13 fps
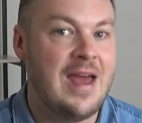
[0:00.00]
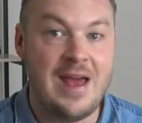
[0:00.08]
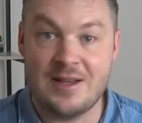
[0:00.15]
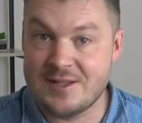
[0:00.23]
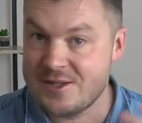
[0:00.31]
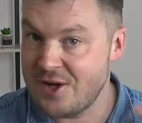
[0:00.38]

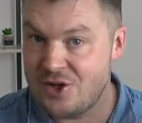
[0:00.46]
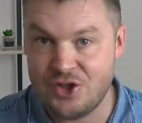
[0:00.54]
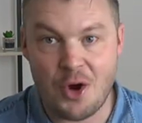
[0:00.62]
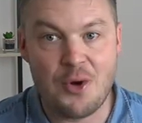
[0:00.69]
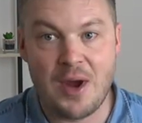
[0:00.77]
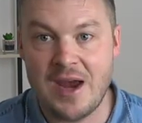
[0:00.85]
It
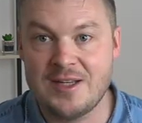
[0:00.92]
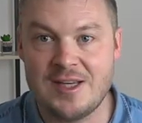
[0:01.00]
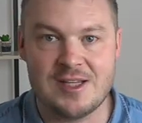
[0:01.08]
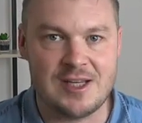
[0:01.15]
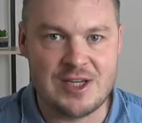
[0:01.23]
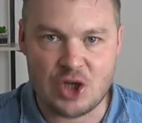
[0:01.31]

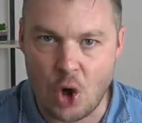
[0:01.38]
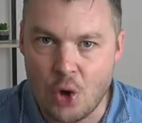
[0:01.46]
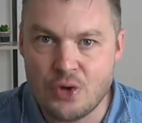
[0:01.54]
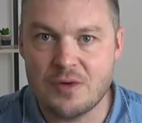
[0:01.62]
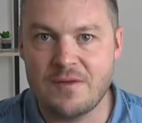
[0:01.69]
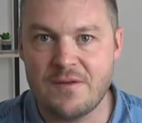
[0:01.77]
showcases at least
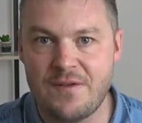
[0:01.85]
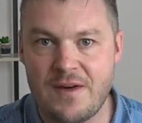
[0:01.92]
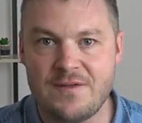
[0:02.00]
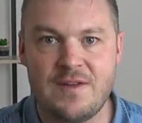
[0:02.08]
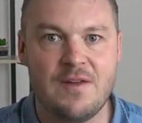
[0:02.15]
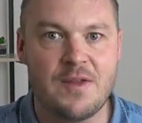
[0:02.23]

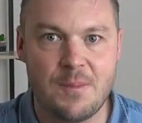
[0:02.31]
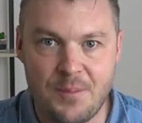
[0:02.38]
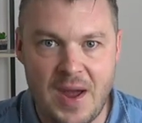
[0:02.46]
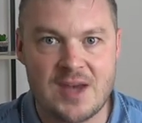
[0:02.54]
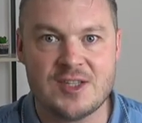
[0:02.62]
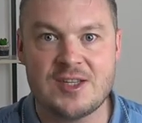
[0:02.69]
150 of the
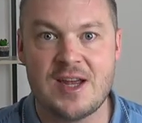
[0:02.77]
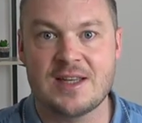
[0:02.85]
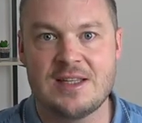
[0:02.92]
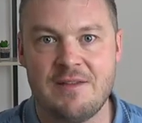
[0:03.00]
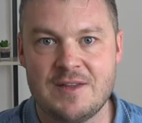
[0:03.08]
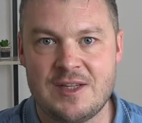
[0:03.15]
best
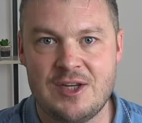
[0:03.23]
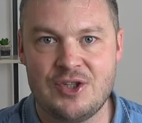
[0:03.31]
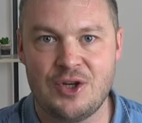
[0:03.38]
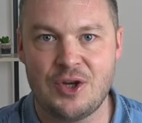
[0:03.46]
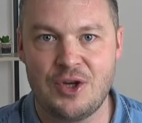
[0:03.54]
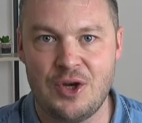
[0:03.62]

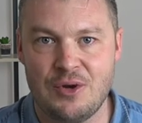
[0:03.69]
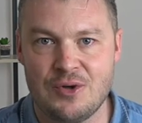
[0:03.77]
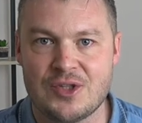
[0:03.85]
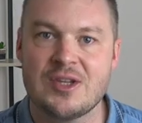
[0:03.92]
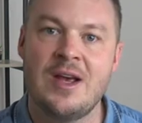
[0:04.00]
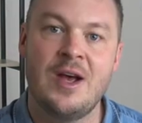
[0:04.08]
activities you can
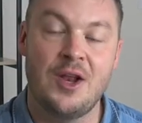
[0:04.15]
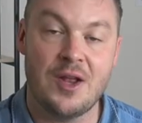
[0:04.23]
use.